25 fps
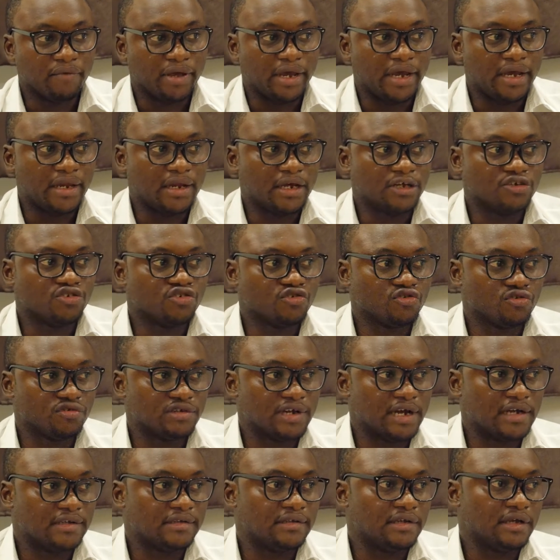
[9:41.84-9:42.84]
And I saw
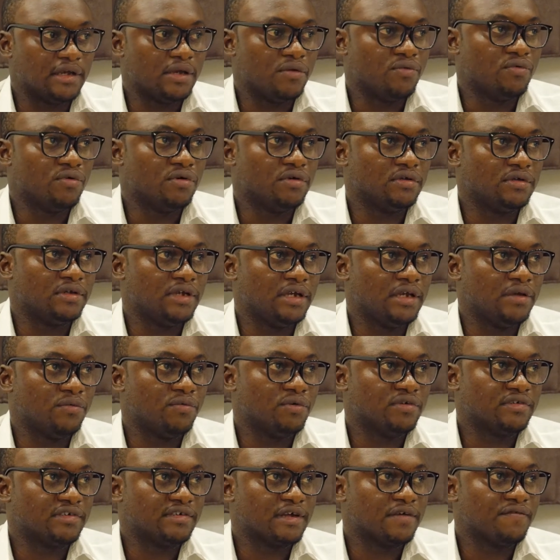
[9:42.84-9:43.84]
that it
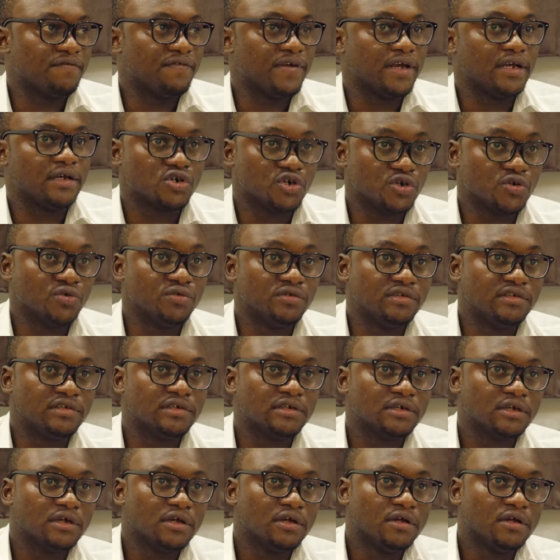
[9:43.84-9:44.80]
was something good